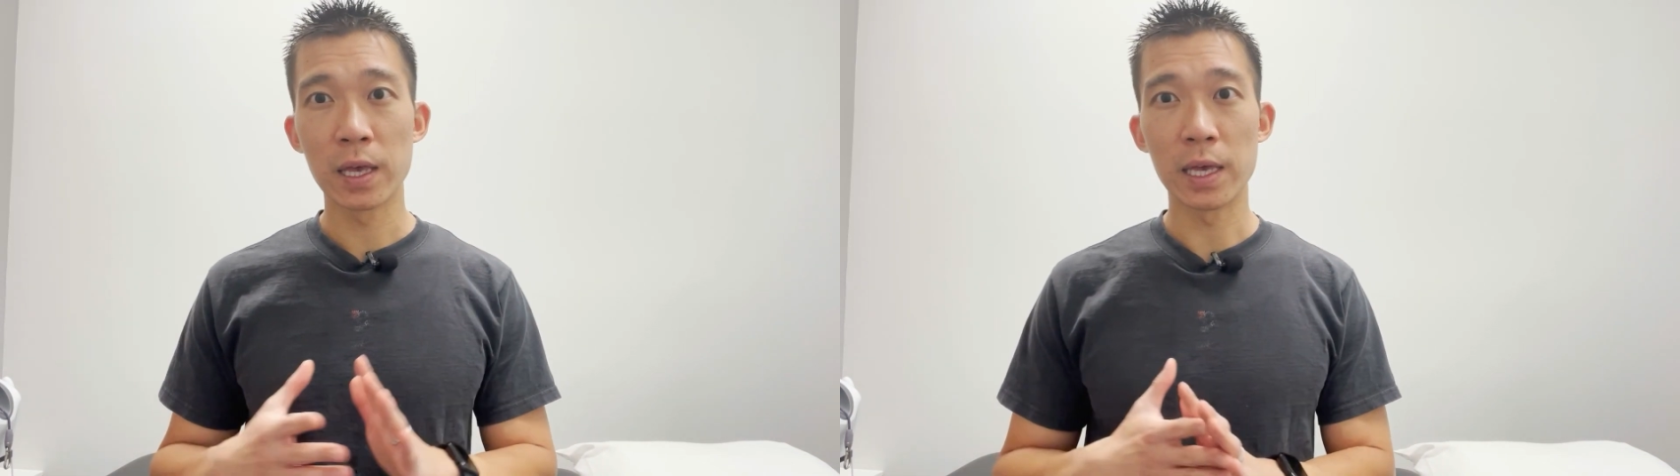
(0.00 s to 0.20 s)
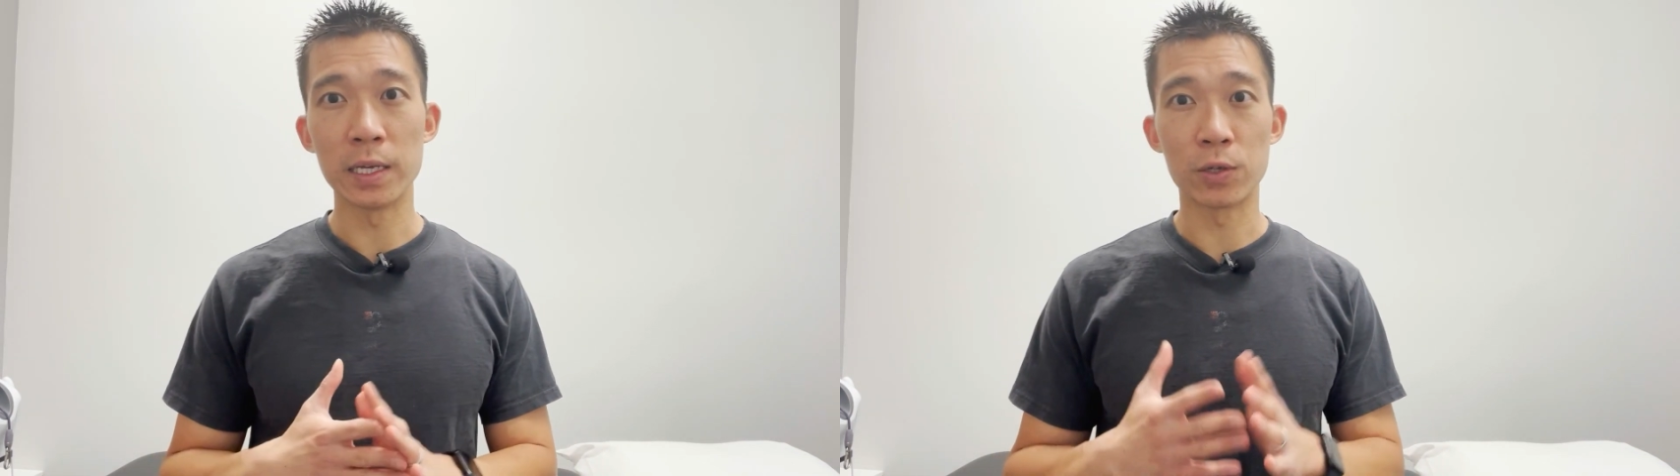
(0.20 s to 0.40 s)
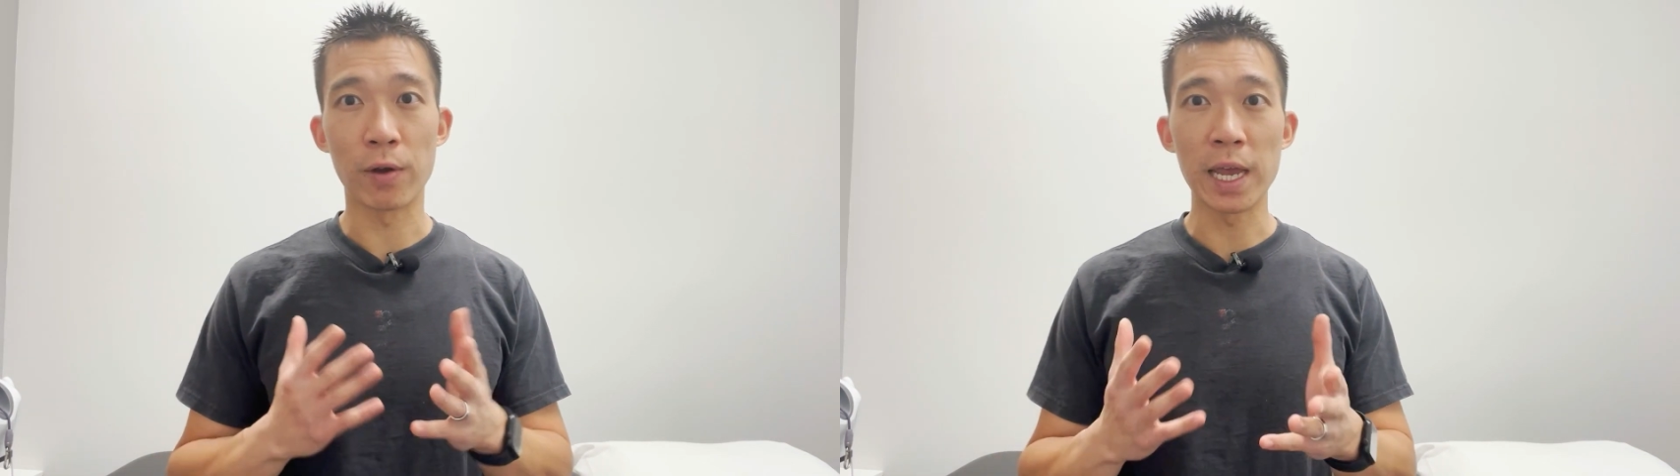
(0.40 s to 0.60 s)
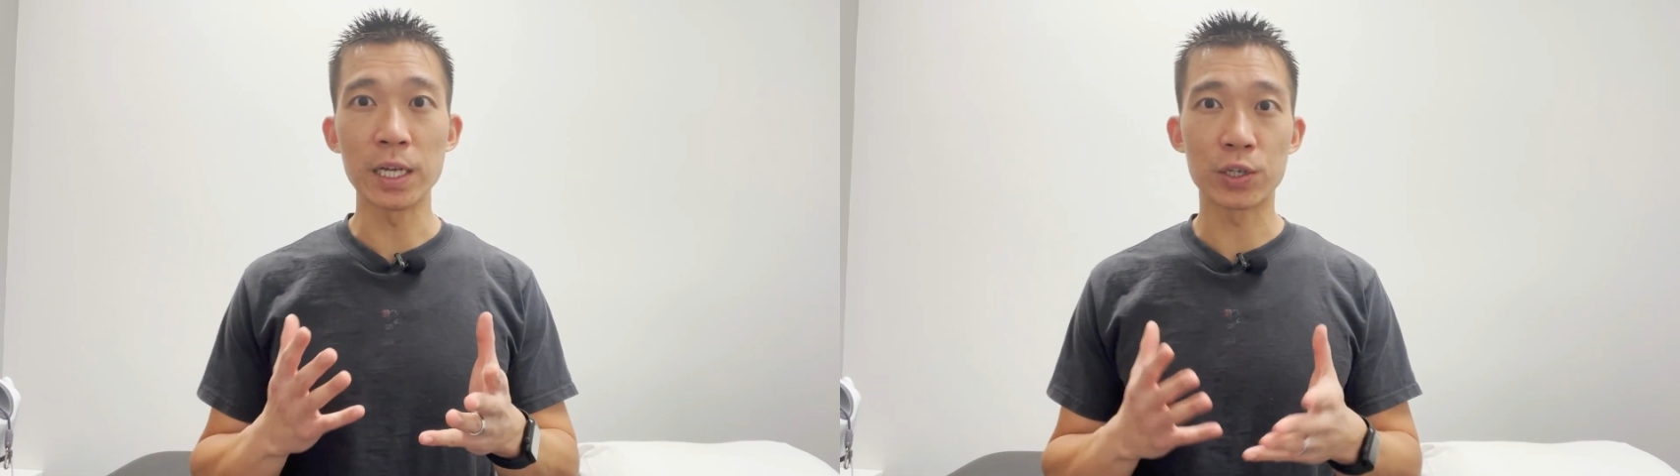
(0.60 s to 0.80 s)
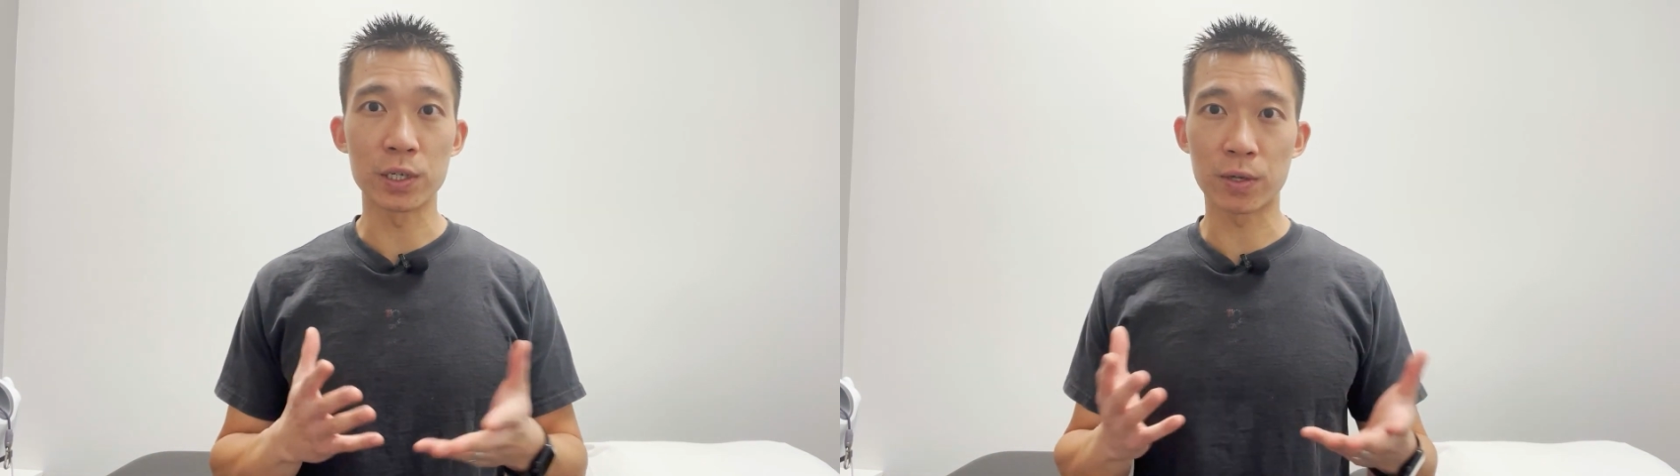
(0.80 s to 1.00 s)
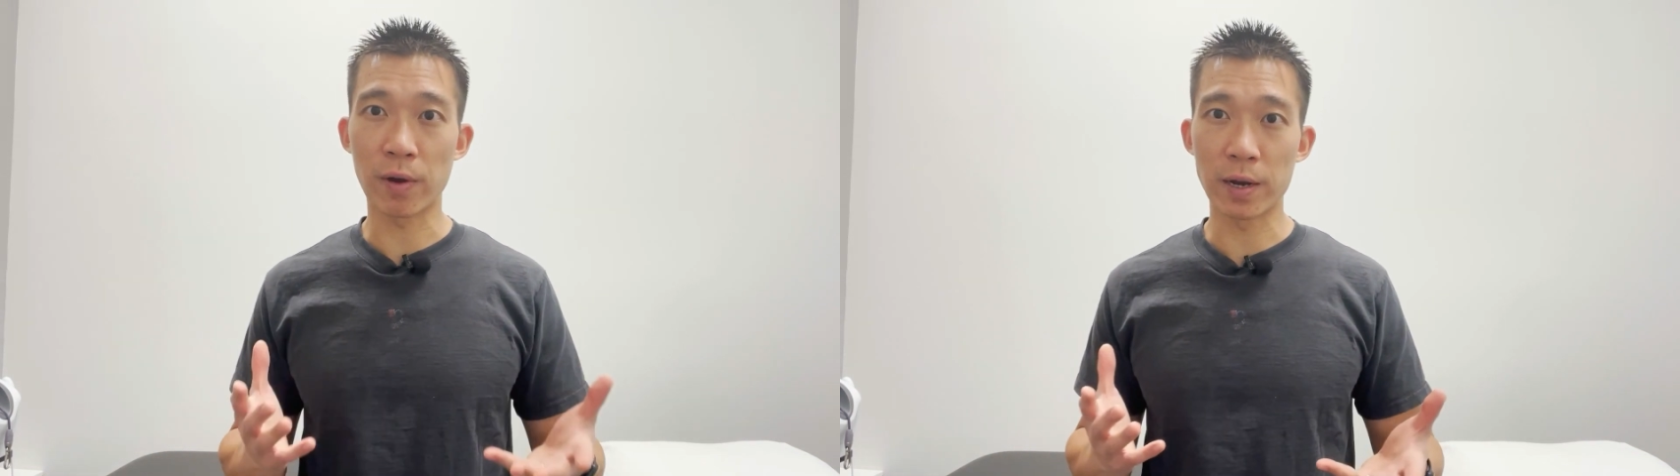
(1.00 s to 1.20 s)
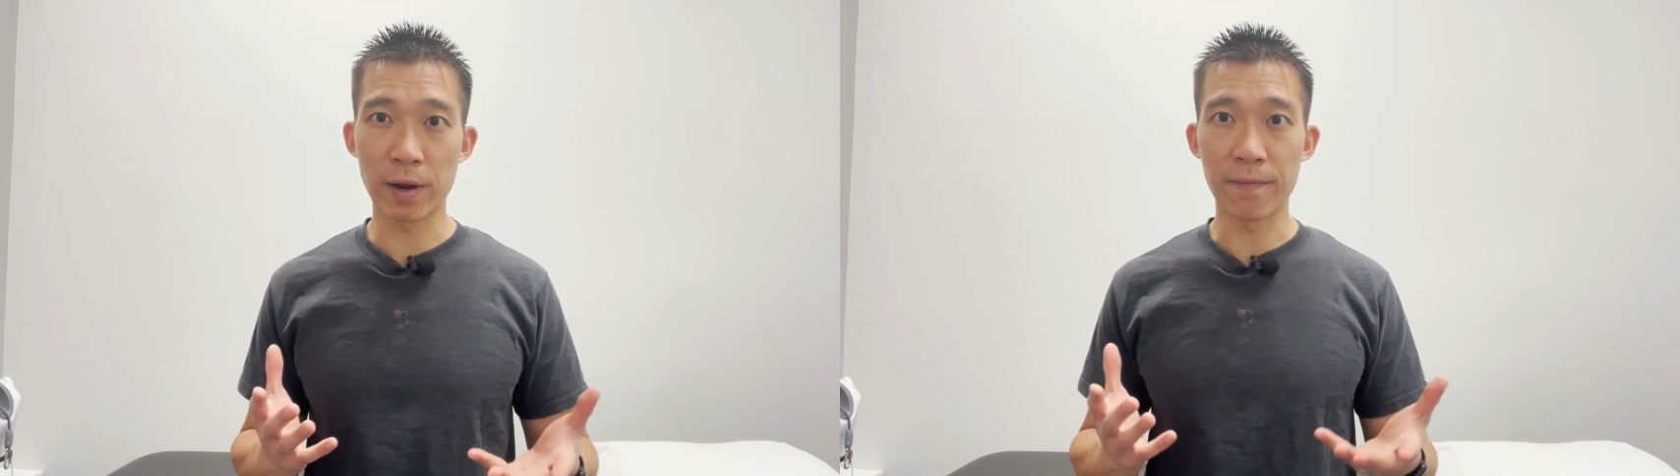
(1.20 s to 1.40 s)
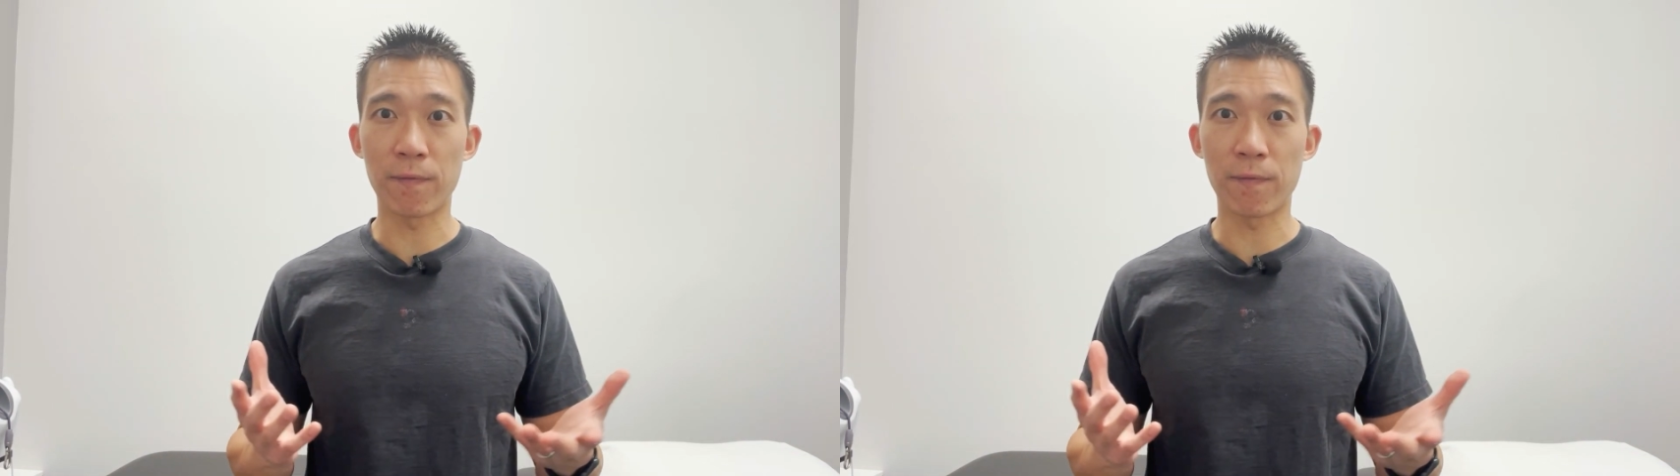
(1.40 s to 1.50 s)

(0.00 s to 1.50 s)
is your age is greater than